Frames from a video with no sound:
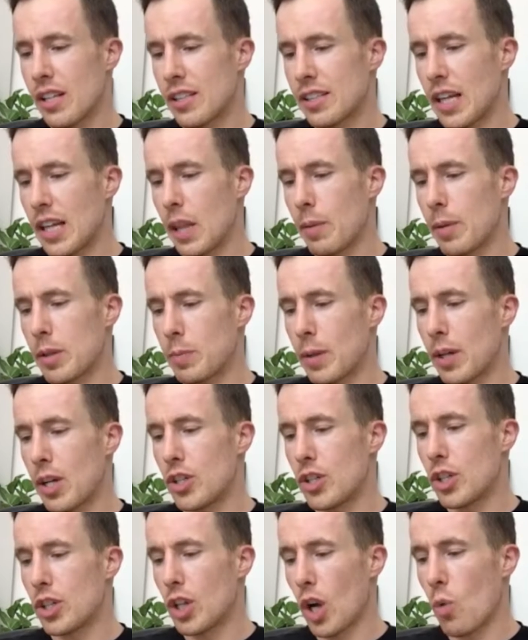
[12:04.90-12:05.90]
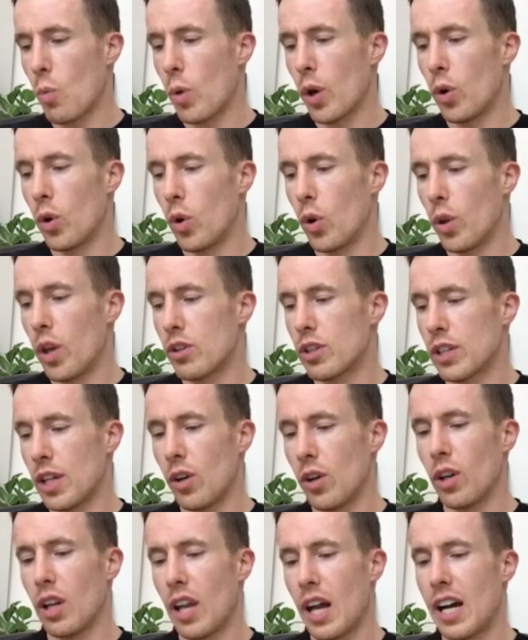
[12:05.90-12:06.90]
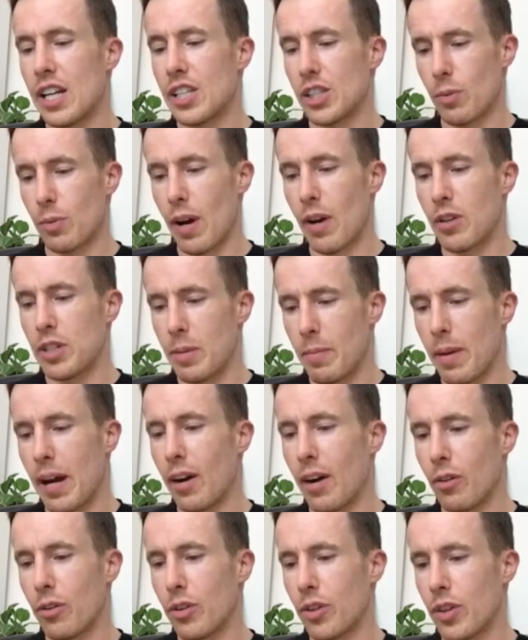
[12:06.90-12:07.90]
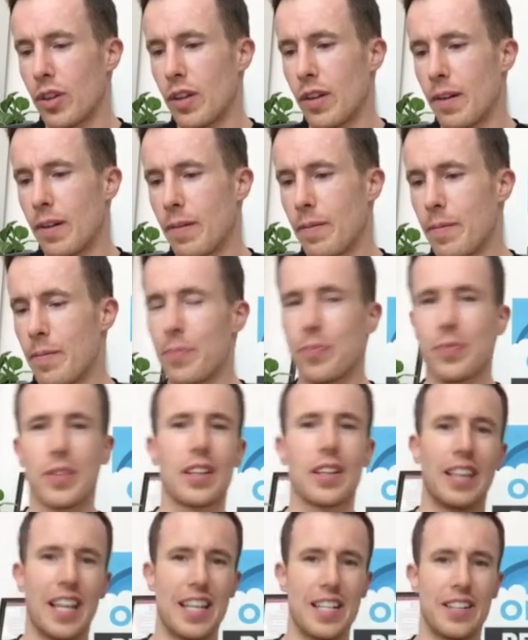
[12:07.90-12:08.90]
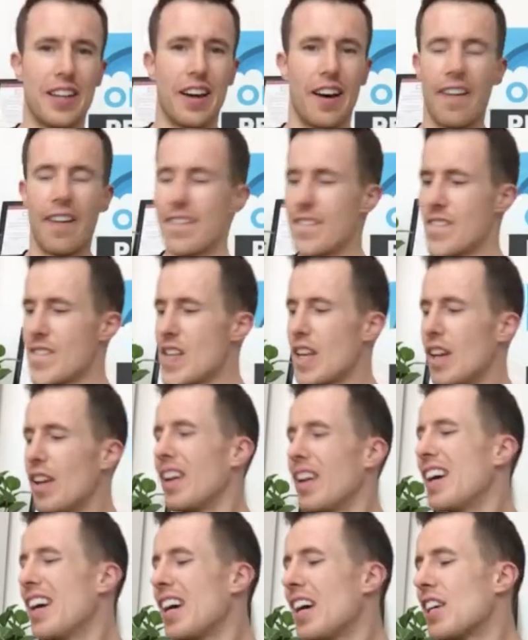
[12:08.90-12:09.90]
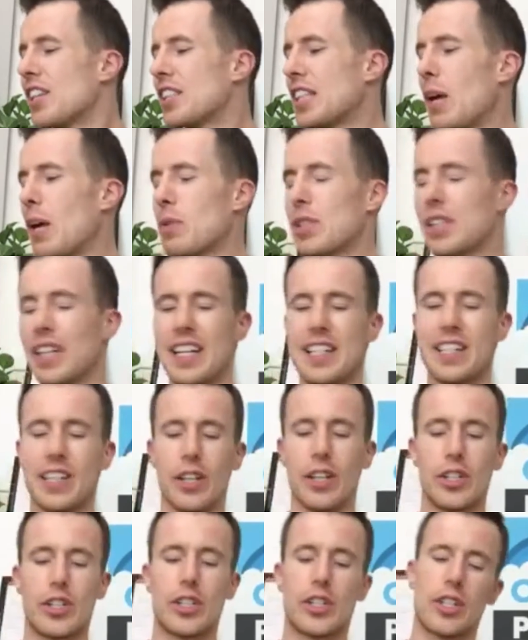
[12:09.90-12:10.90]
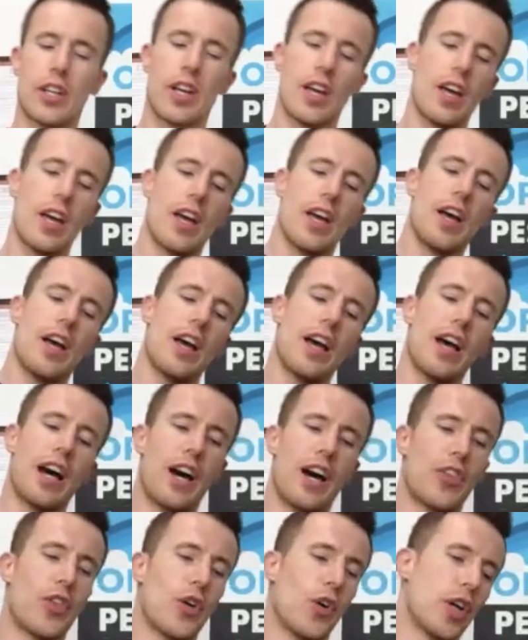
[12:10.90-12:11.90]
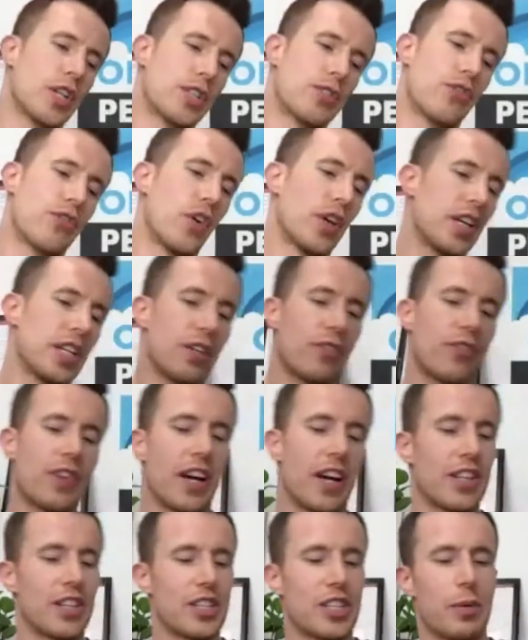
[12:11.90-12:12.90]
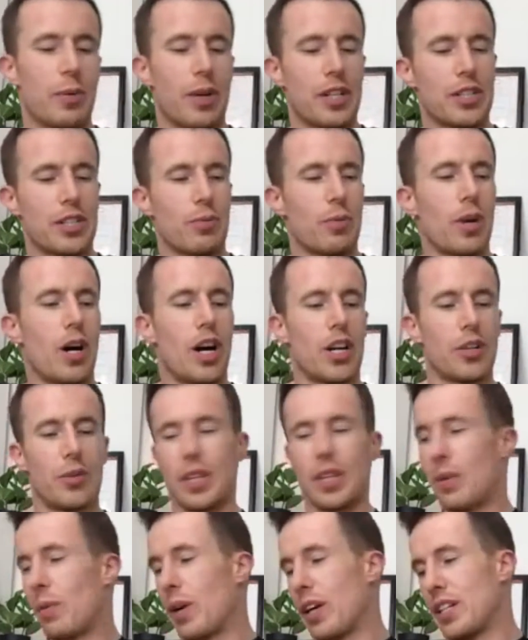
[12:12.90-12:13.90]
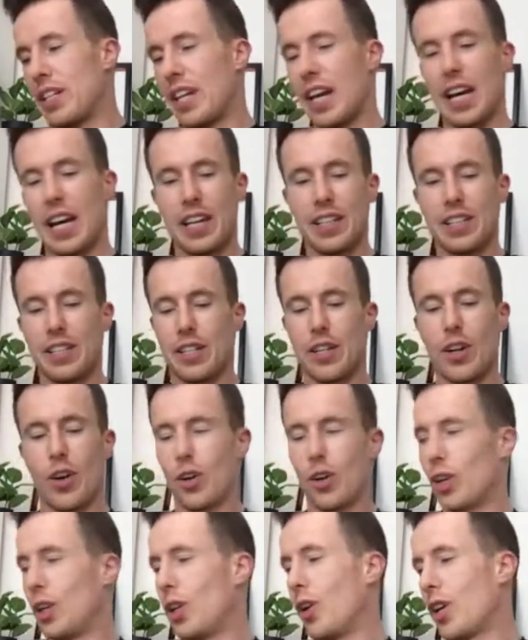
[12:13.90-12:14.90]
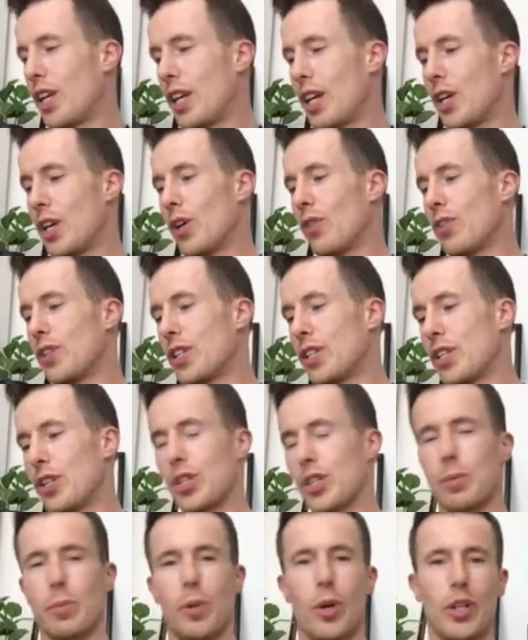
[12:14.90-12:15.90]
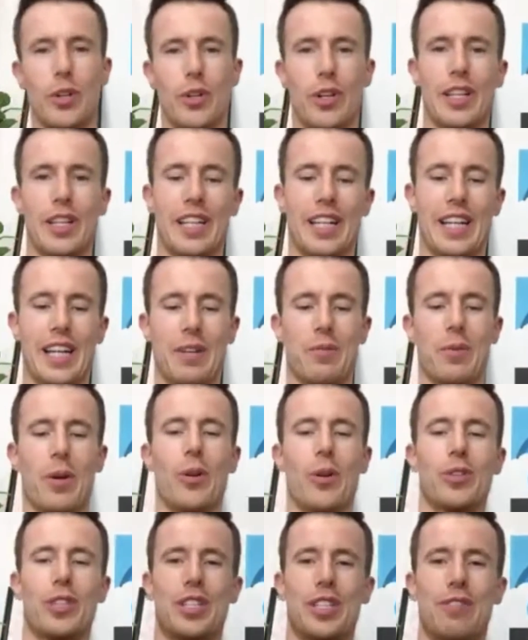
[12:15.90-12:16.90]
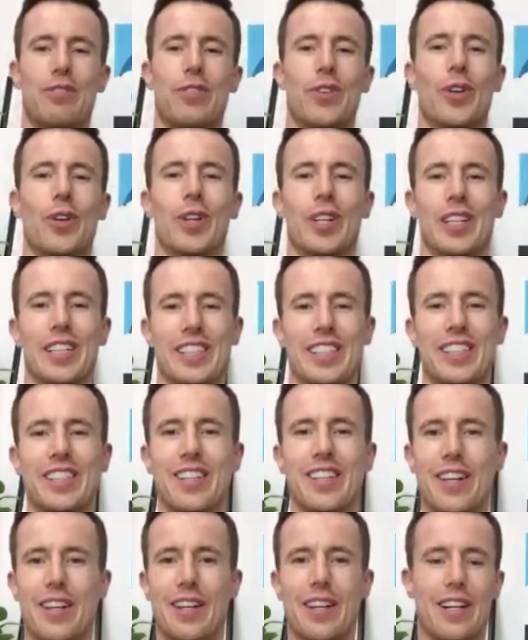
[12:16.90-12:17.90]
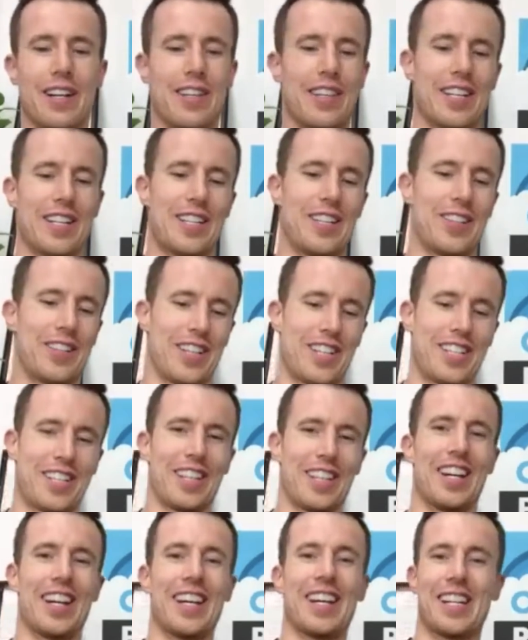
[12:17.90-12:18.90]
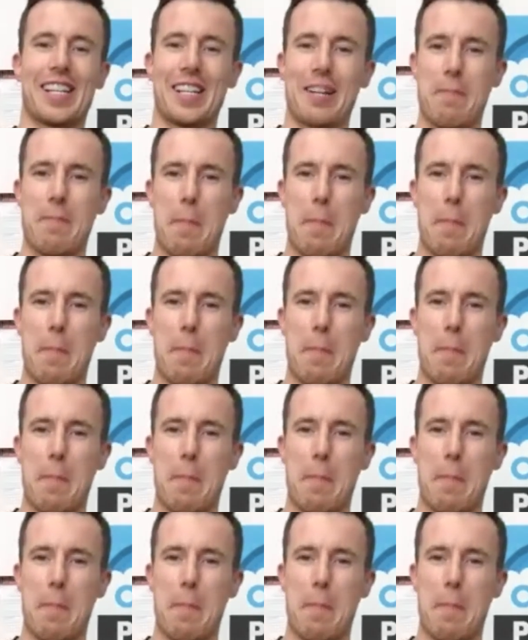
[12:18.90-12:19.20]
tell them it's because you don't want all those little lines around your mouth. Lynda. So that was Lynda's. I thought it's funny the fact that she went to RADA and they went, yeah, you're not good looking enough, you're too small and you're only going to get roles in your 40s. And then she just like,